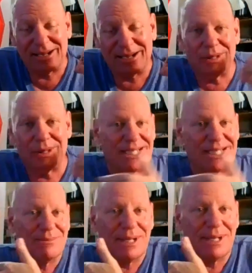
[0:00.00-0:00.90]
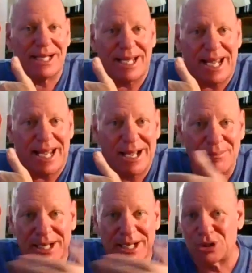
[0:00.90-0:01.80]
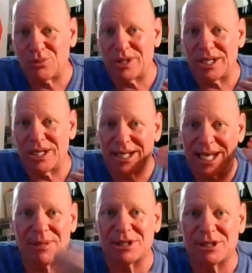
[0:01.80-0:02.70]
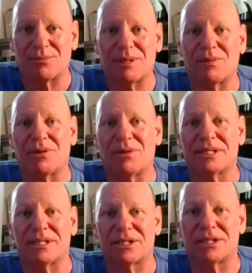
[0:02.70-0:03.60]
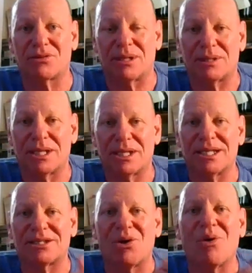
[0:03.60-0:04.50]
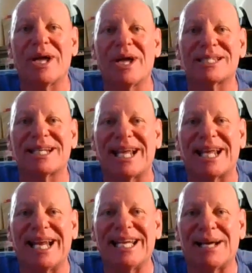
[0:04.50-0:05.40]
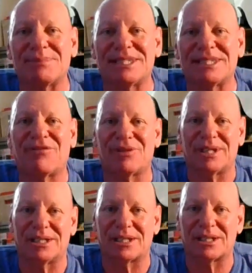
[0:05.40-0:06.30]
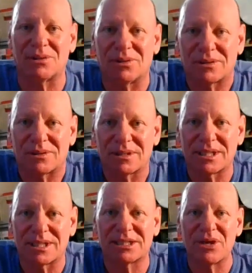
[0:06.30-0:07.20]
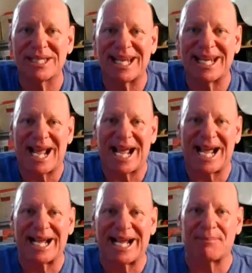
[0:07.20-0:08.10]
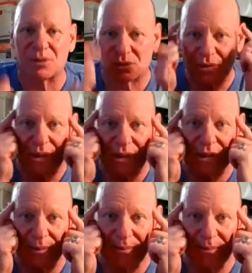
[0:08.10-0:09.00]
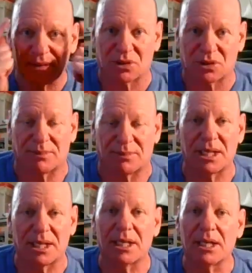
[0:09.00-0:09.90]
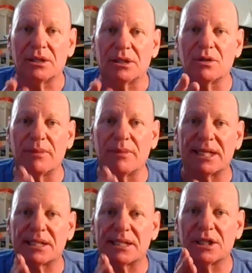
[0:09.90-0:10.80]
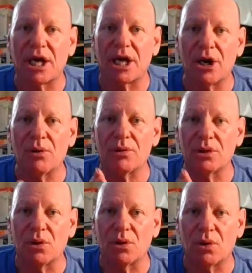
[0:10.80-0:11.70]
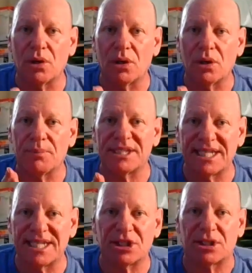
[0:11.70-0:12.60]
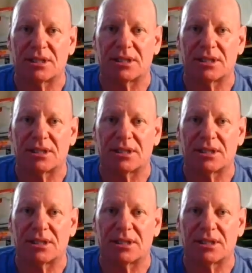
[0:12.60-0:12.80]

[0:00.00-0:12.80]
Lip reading: well, it doesn't matter how much you read and how much you memorize in a script. It's always going to end up different in the court. So don't get hung up on trying to remember a script. You must know your position.